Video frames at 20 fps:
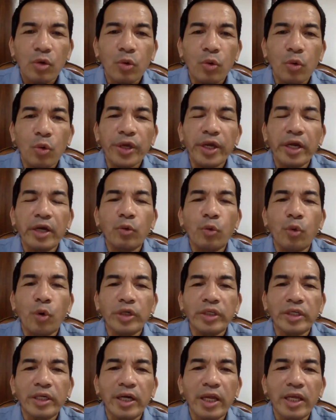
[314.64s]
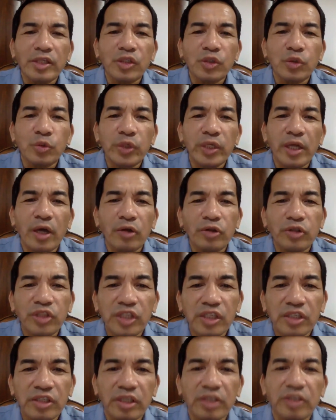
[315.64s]
We are worthless without
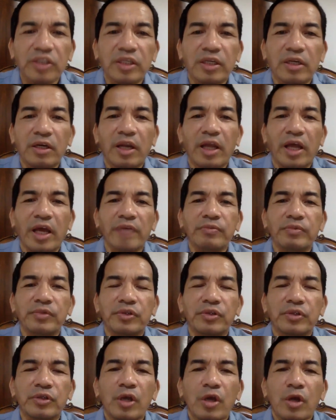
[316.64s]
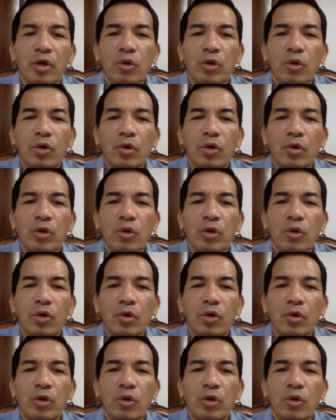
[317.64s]
Jesus in our lives.